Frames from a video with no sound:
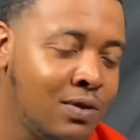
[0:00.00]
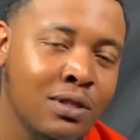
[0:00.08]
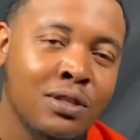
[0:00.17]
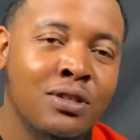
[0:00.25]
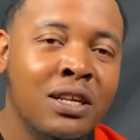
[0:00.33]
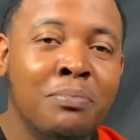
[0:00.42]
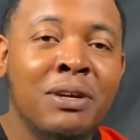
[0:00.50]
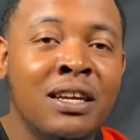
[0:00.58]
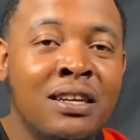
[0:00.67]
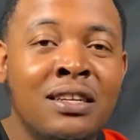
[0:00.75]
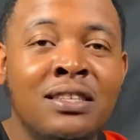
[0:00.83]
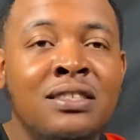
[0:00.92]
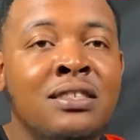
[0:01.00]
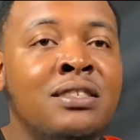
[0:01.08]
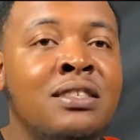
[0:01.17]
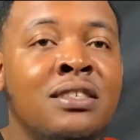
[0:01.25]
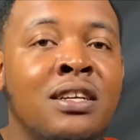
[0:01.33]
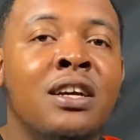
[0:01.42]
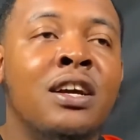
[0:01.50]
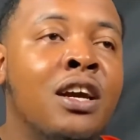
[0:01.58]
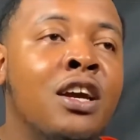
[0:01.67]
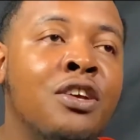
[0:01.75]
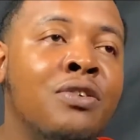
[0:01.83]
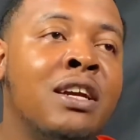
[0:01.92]
In the beginning of the season,
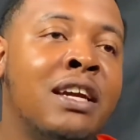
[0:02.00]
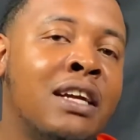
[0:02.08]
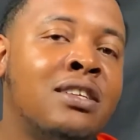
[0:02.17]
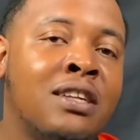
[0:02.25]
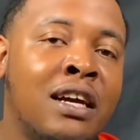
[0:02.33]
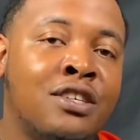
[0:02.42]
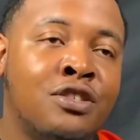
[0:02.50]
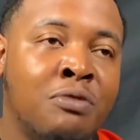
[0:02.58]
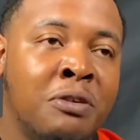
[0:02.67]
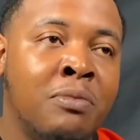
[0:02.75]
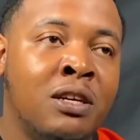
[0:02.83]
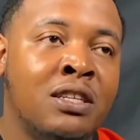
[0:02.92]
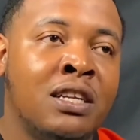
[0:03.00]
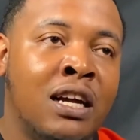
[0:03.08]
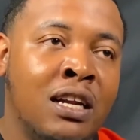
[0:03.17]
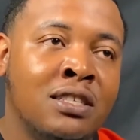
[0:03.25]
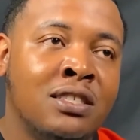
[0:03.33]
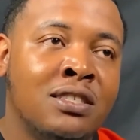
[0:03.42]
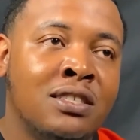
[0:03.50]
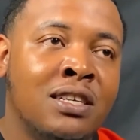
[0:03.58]
you can catch a lot of sweet money lines.